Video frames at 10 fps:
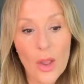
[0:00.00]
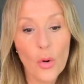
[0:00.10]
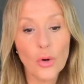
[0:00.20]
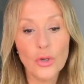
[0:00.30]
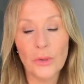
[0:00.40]

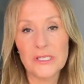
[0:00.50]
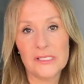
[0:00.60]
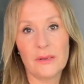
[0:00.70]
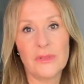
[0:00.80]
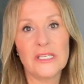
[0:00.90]
or you wanted
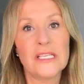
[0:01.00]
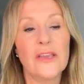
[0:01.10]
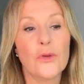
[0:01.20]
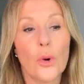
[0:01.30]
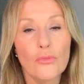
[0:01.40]
something to
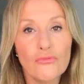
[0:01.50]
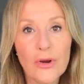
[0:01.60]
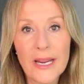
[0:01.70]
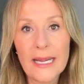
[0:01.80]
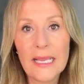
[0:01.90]
give you a
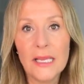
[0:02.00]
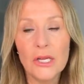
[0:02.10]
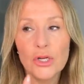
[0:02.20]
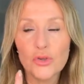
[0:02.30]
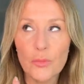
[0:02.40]
really
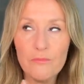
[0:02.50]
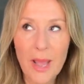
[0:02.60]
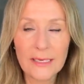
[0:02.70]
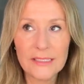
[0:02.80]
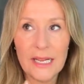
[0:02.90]

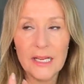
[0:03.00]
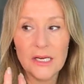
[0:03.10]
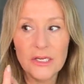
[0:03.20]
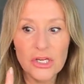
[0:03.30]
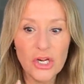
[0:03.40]
dramatic,
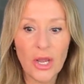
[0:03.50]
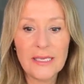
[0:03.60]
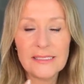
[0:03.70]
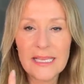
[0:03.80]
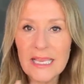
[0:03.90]

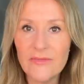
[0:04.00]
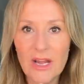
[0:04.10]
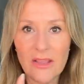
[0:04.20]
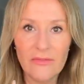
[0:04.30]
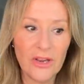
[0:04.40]
nice
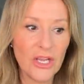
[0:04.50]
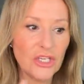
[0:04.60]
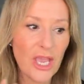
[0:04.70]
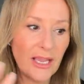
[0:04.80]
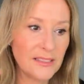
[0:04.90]
evening
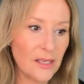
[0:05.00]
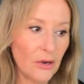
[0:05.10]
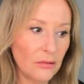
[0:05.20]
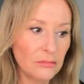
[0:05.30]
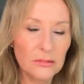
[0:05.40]
finish,
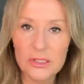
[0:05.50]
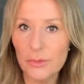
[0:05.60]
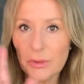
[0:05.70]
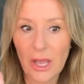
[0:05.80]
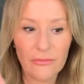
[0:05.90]
eggshell,
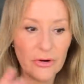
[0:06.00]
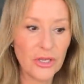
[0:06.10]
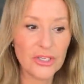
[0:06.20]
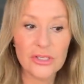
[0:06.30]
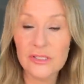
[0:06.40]
super
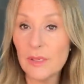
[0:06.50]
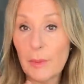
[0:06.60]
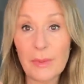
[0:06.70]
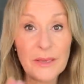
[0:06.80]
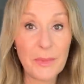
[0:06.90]
coverage, Super
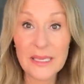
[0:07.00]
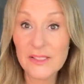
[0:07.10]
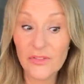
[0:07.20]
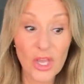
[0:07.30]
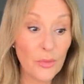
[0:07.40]
BB is
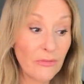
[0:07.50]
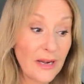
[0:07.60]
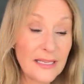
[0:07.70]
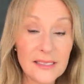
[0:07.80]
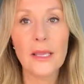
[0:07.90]
for you. It
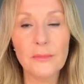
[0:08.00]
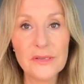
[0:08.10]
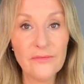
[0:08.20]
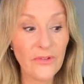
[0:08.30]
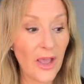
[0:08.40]
really is. Comes
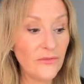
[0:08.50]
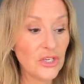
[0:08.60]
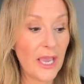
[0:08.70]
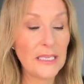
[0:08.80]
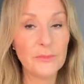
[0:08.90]
in 5
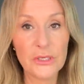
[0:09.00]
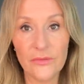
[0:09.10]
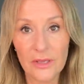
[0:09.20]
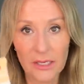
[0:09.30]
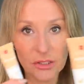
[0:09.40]
shades, but don't
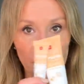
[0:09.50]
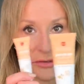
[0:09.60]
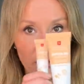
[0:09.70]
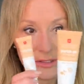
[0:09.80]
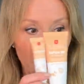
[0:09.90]
forget 2
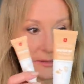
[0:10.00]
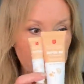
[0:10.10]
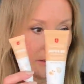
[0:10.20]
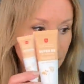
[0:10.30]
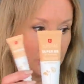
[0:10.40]
different sizes
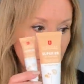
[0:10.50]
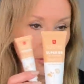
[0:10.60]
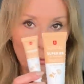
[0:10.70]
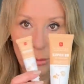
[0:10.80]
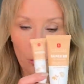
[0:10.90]
if you don't know
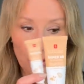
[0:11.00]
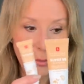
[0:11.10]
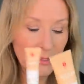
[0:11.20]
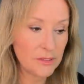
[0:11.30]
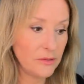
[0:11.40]
which
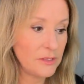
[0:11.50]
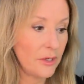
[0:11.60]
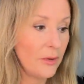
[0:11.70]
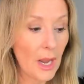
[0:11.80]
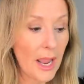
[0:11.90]
one suits you.
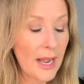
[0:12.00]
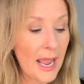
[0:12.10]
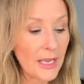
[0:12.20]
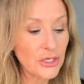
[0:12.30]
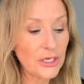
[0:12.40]
And
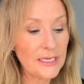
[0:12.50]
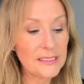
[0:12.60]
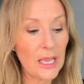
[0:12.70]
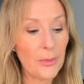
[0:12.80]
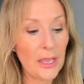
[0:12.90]
actually it's
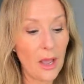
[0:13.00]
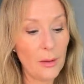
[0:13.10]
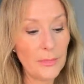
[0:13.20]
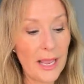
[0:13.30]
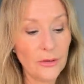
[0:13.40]
going
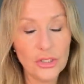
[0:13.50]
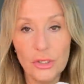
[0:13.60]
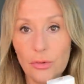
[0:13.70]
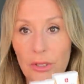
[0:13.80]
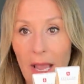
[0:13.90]
up now
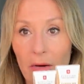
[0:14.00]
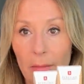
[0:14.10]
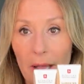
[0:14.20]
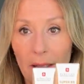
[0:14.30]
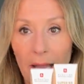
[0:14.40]
to
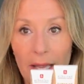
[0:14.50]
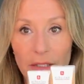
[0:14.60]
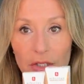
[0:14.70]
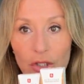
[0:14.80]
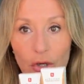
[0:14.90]
caramel
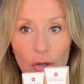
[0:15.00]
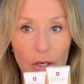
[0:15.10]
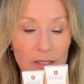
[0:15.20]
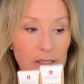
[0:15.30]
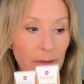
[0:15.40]
and
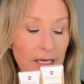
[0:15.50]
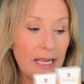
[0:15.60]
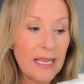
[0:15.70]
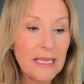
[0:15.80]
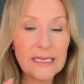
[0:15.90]
chocolate, so
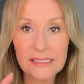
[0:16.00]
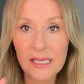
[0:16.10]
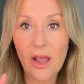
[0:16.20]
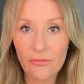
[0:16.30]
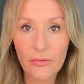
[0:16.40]
it is
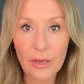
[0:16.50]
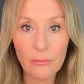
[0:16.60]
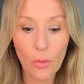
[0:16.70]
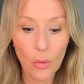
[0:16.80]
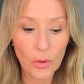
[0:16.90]
covering
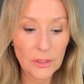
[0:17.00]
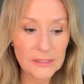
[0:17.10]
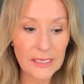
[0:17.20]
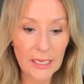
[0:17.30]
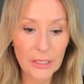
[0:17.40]
more
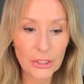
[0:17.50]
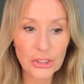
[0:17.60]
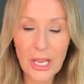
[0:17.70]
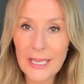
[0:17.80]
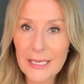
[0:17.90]
skin
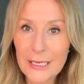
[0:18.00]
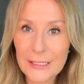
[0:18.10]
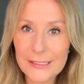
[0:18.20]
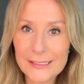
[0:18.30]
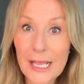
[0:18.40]

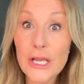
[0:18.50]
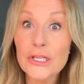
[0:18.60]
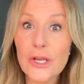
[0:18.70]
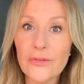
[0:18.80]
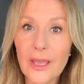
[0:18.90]
shades.
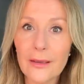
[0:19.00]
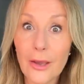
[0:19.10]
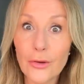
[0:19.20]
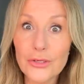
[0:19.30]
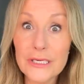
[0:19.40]
Don't forget
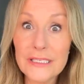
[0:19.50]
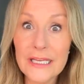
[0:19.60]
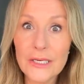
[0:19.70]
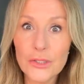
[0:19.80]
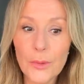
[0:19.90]
code
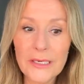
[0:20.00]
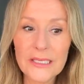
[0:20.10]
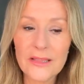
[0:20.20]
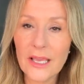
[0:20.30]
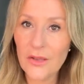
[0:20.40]

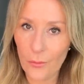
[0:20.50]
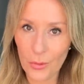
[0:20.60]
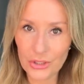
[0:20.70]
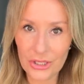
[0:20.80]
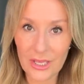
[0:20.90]
Nadine20. Thank you for
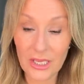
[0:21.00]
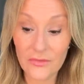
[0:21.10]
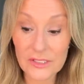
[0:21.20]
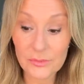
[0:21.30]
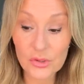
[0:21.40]
watching, thank you for
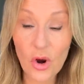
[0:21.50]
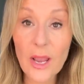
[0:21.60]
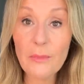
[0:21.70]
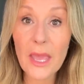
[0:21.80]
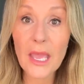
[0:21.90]

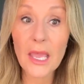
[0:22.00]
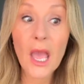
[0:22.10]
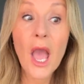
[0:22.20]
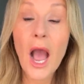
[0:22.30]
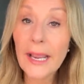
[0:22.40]
subscribing.
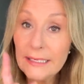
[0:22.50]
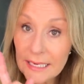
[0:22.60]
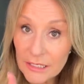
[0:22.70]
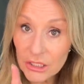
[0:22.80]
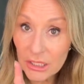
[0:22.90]
I
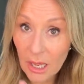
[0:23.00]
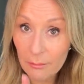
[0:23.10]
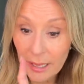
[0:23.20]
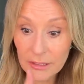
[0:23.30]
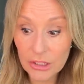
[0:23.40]
need to come
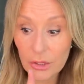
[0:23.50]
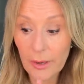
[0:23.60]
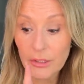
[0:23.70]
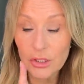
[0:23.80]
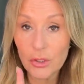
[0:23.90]
back to you
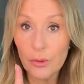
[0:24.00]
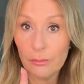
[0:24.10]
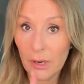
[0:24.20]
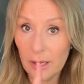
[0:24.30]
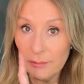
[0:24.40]
and do
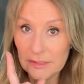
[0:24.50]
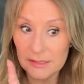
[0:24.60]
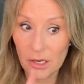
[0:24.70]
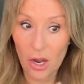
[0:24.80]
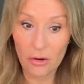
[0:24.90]
my
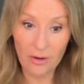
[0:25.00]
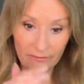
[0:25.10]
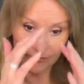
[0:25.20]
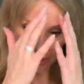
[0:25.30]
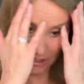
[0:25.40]
mascara
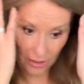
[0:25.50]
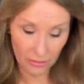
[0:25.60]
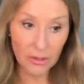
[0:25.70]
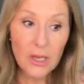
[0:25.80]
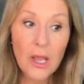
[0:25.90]
video.
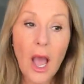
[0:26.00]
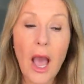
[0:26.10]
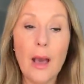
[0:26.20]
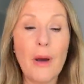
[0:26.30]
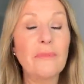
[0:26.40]

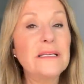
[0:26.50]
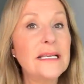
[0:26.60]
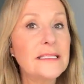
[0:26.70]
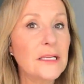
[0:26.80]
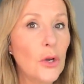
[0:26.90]
I've been
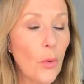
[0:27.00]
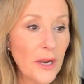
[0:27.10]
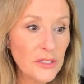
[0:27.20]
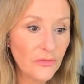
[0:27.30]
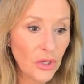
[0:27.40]
testing
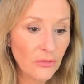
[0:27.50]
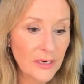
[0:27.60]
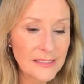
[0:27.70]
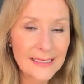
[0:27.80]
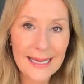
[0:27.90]
quite a few
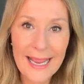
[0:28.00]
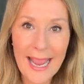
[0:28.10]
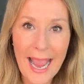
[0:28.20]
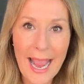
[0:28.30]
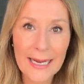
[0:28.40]
recently,
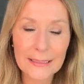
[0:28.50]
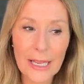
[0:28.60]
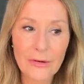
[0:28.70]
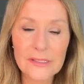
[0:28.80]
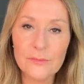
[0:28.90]
and
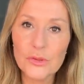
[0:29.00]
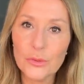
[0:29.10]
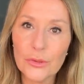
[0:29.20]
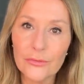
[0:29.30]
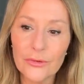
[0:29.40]
there are some sort
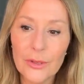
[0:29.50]
of